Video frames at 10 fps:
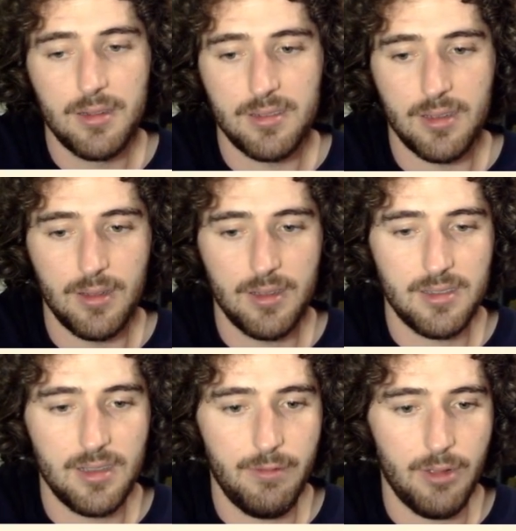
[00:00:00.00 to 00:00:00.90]
So let's
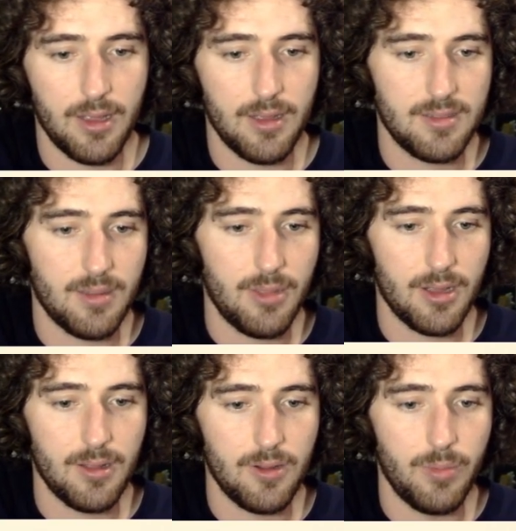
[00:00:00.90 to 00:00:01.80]
see if we can get something a little